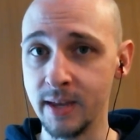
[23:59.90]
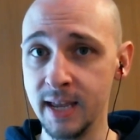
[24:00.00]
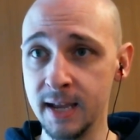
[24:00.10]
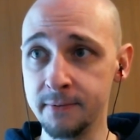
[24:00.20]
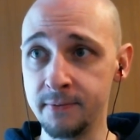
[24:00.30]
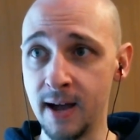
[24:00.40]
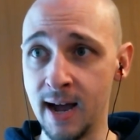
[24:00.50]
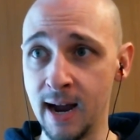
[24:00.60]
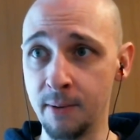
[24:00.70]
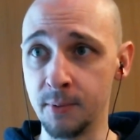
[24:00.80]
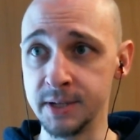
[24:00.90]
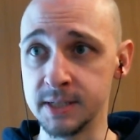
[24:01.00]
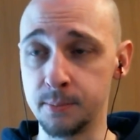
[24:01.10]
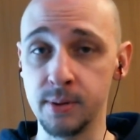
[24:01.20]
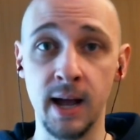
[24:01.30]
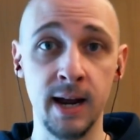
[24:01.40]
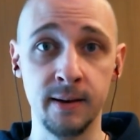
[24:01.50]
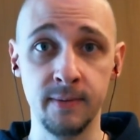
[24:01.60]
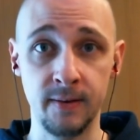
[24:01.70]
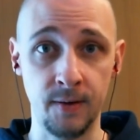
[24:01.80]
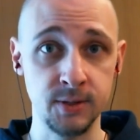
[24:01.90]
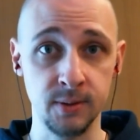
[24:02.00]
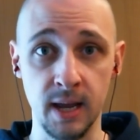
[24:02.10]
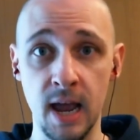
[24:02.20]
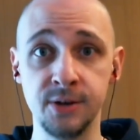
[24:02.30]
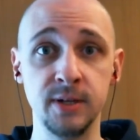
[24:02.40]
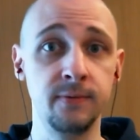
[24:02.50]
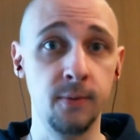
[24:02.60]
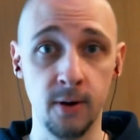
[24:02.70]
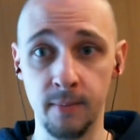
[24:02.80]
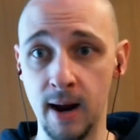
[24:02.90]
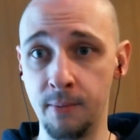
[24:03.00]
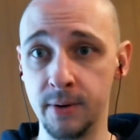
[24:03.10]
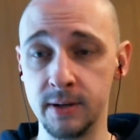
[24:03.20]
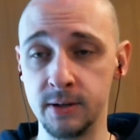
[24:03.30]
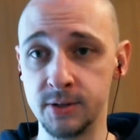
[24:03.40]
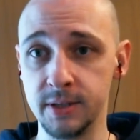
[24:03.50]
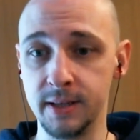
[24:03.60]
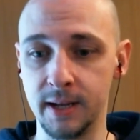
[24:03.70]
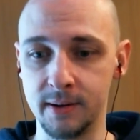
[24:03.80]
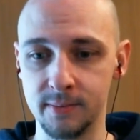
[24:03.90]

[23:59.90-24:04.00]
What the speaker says: if I was doing an entry form, I would usually like